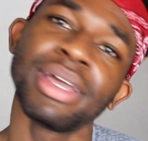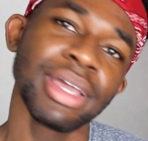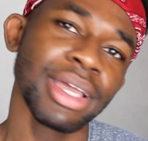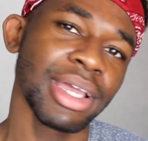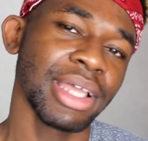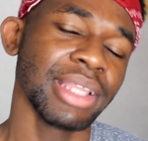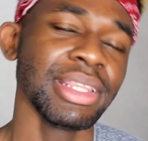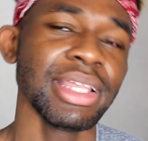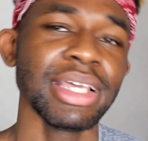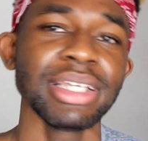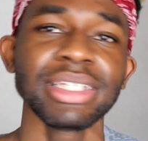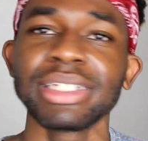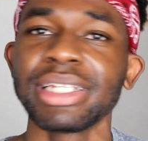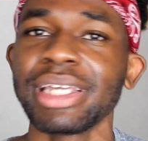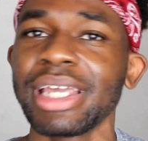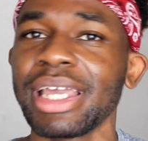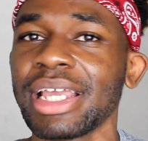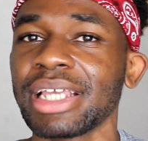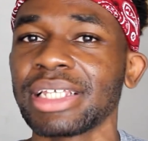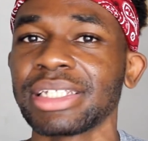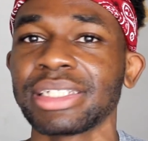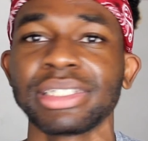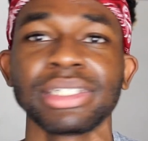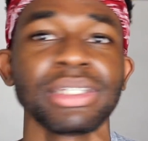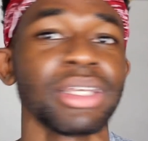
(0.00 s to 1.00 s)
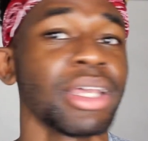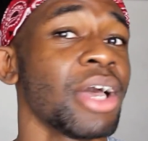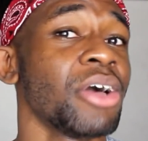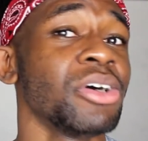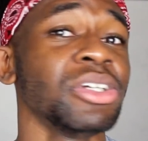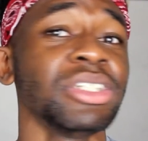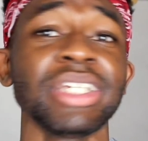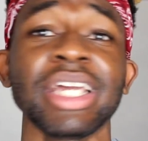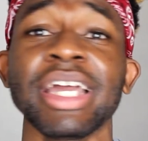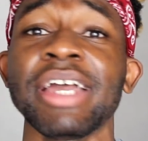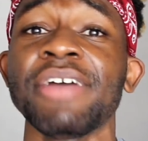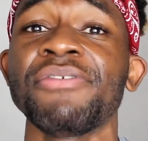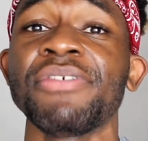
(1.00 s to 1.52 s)
In this case, I
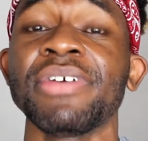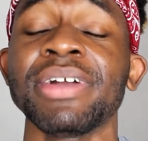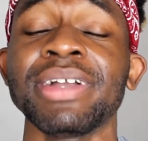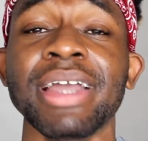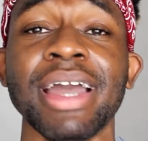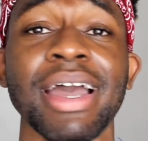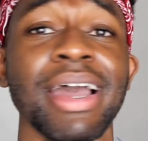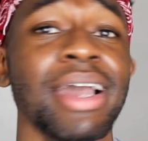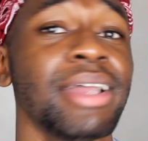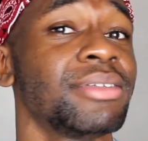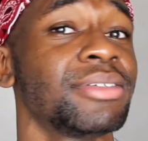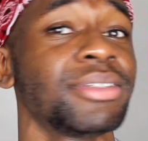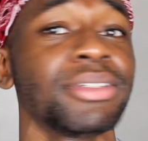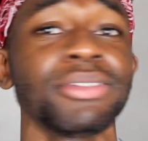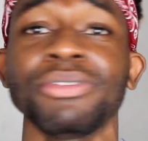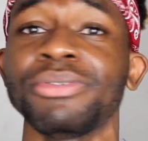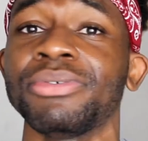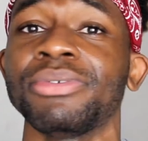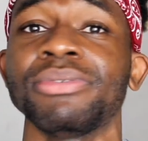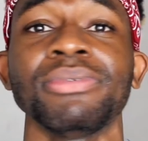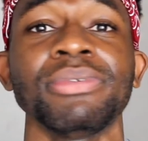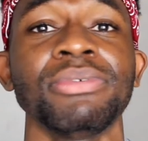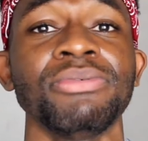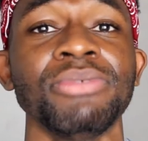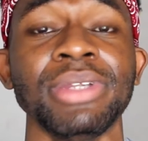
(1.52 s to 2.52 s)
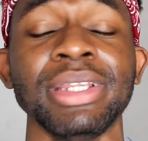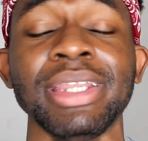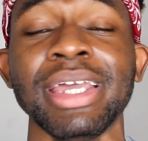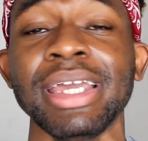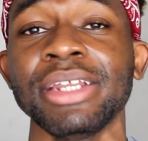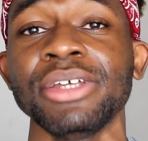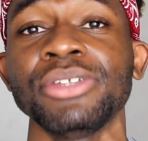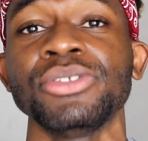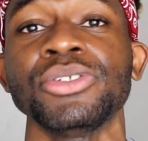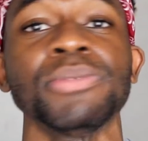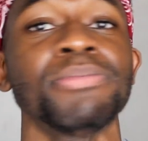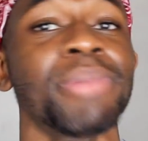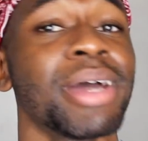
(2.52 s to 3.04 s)
also have a guide
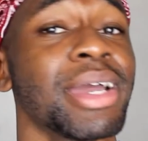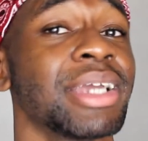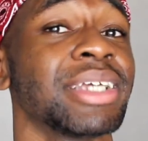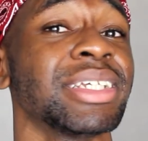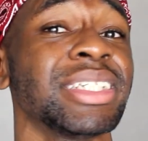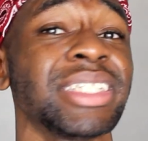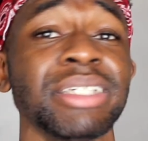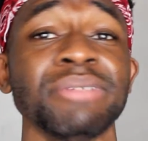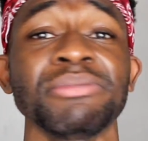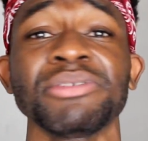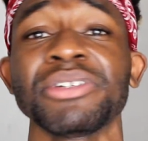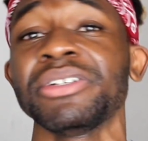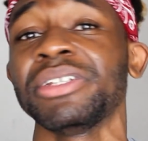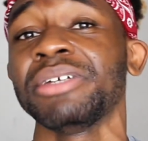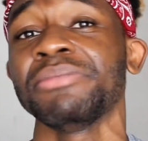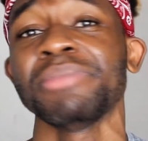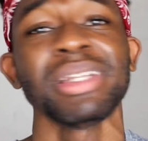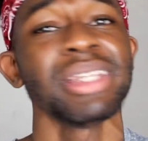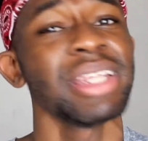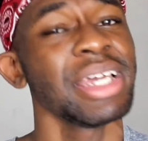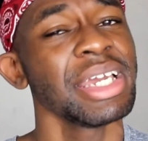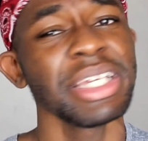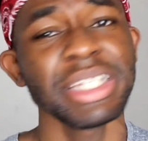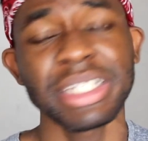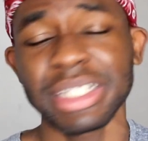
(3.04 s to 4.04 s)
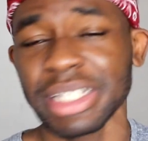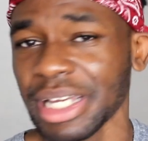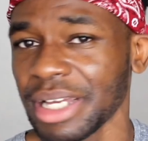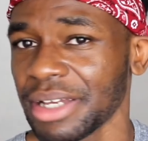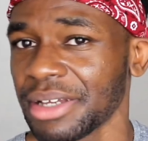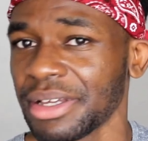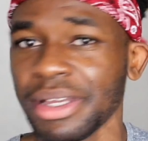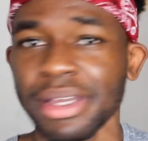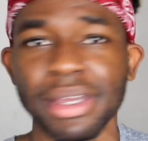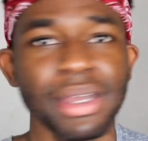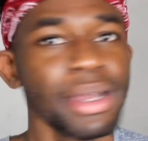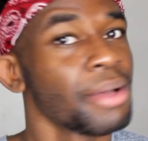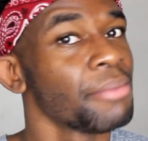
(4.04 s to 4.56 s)
related to buying a SIM card in Malaysia,
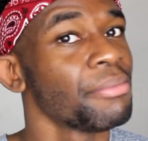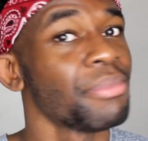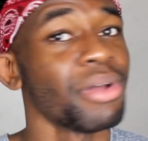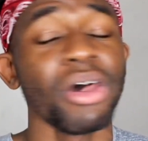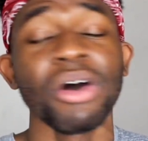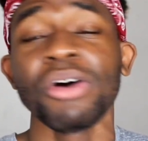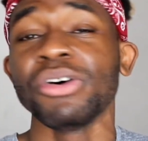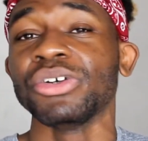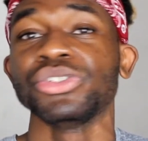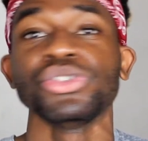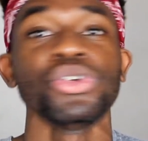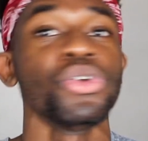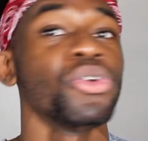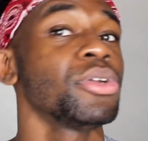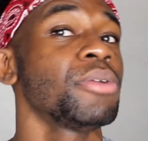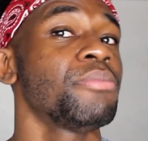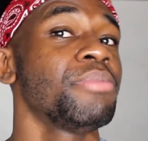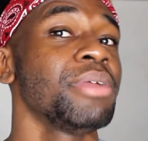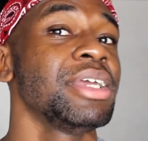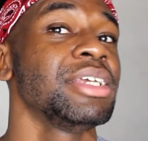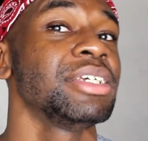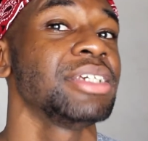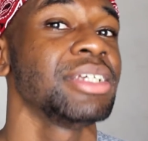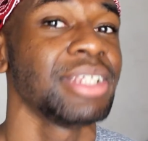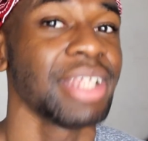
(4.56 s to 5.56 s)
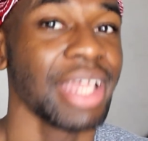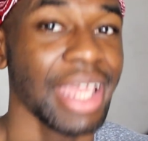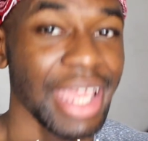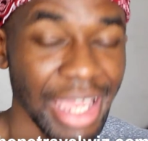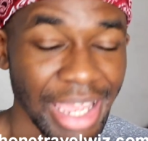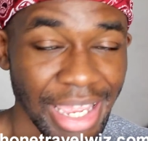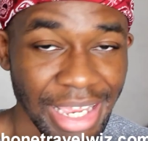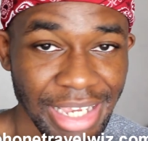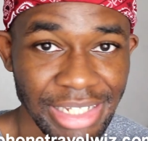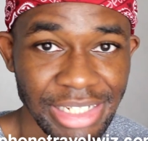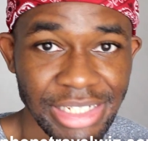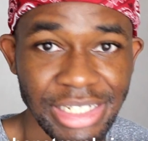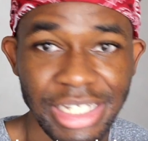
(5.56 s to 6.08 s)
but also other places in
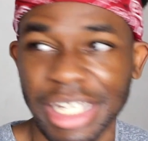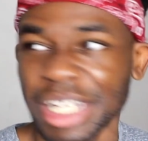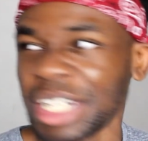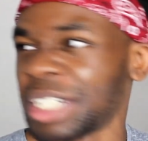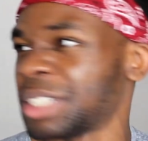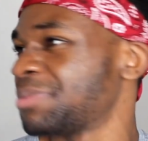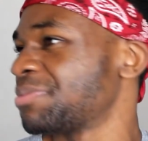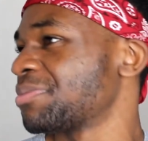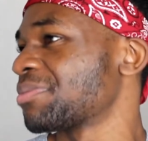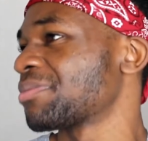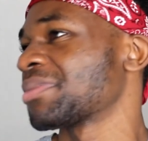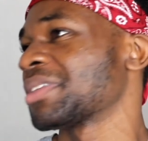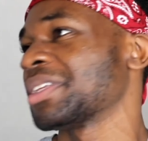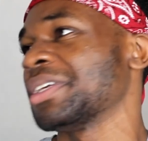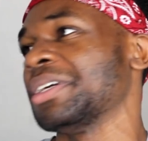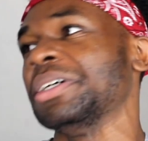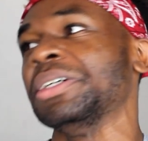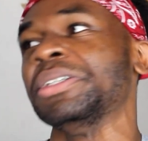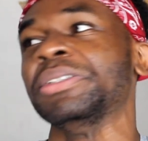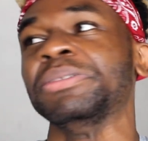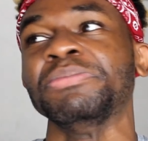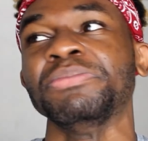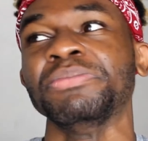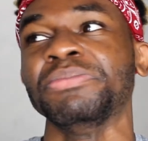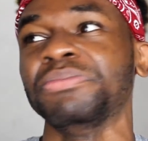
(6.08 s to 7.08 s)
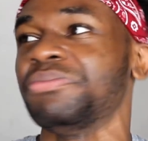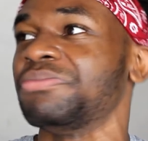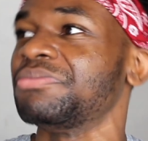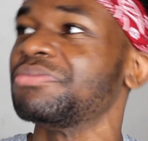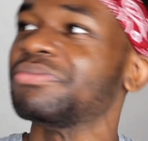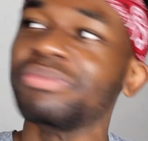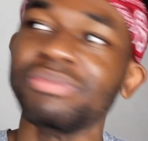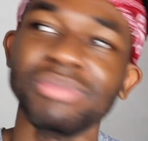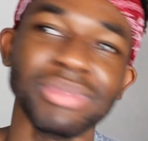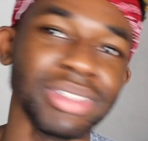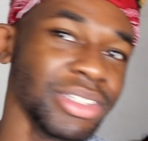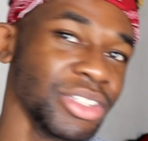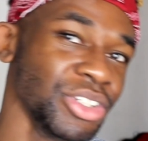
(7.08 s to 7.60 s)
Asia,
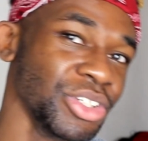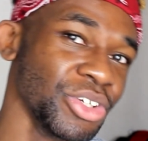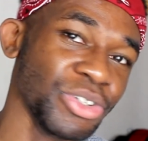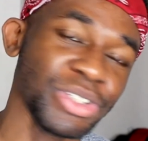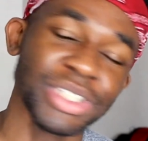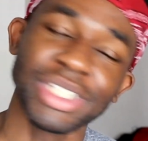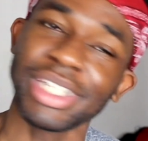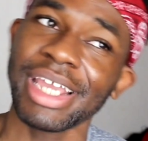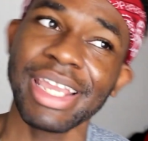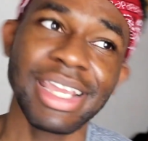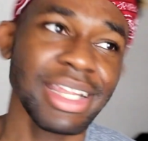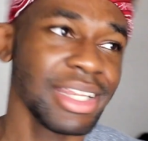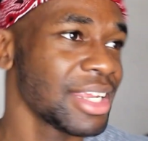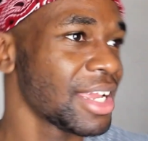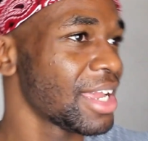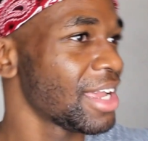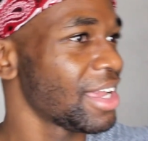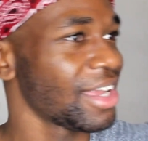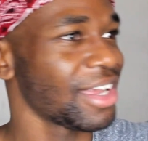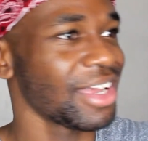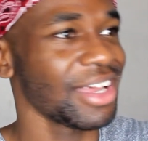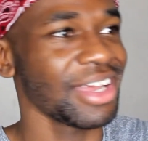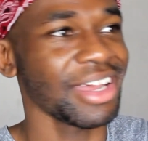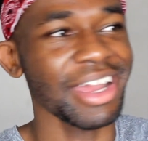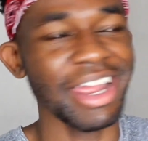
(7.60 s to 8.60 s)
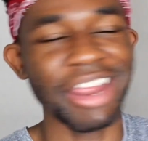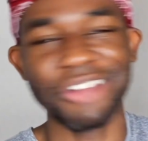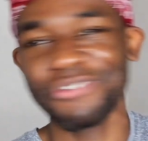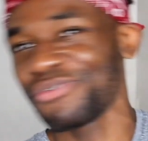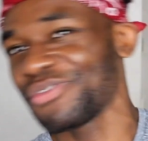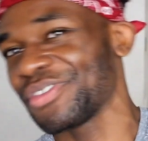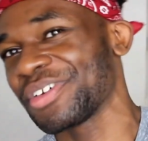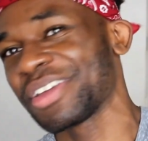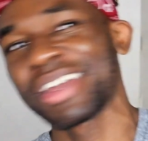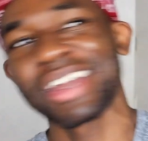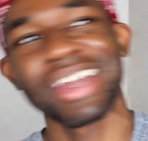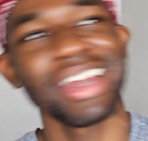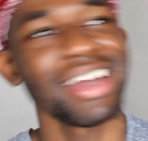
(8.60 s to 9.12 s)
the Oceania,
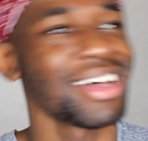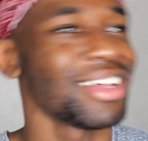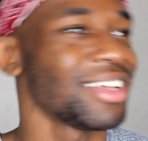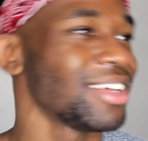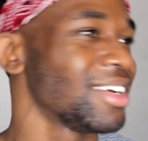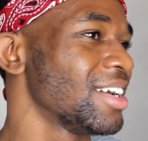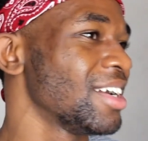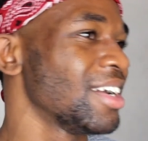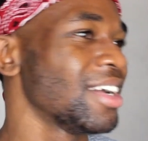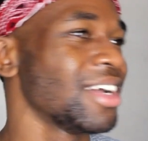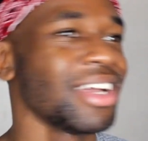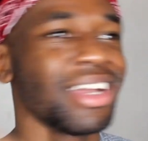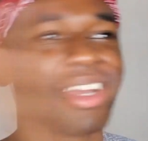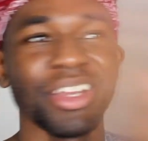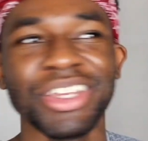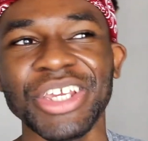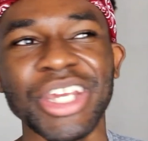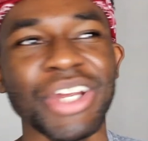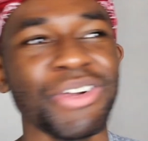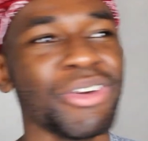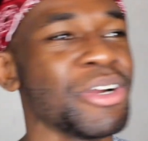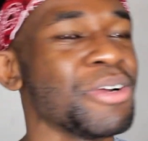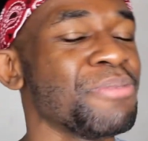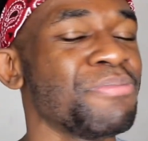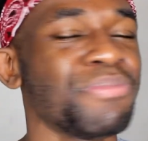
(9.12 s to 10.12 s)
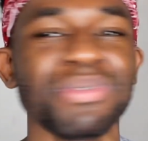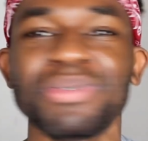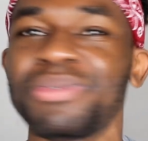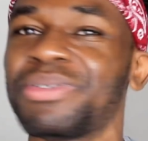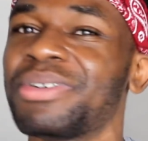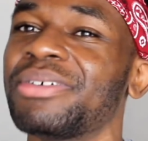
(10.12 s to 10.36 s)
Africa, Europe,